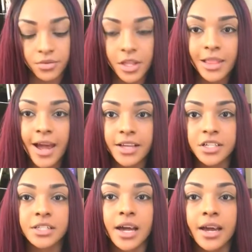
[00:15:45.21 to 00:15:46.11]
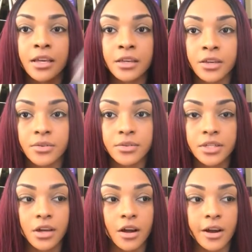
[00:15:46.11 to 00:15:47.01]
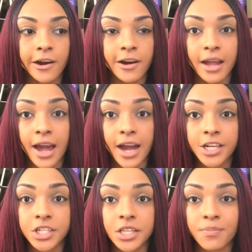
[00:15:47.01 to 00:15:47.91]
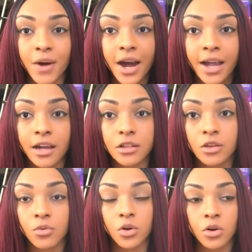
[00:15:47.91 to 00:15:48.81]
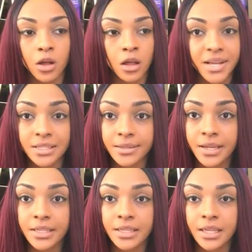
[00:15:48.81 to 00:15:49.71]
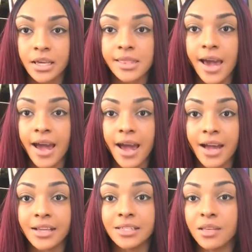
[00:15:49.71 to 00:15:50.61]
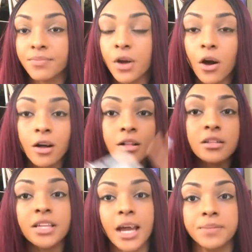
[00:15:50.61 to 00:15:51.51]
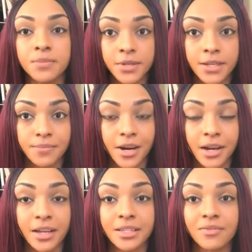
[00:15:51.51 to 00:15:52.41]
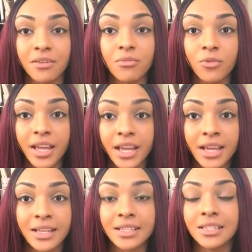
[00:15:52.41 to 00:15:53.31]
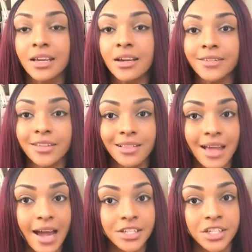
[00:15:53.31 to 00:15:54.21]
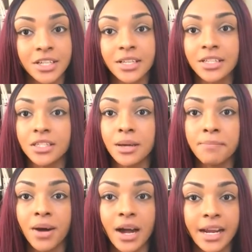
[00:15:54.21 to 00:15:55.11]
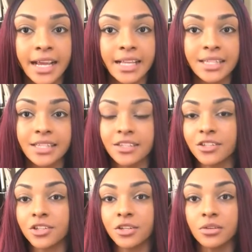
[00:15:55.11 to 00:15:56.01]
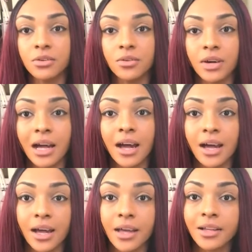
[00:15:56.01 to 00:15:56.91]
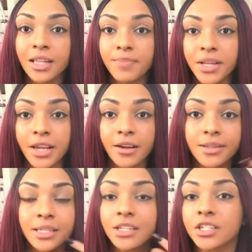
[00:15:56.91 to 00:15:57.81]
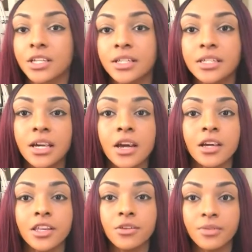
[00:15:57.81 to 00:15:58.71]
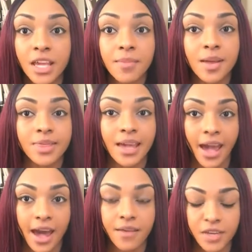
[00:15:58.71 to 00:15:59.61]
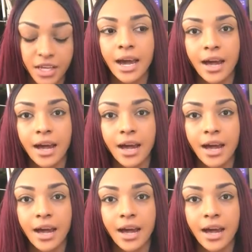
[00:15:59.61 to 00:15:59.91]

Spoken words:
The lashes I use are actually by a local business that has all types of beauty products, from wigs to lashes to bonnets to clip-in hair extensions, you name it, they have it.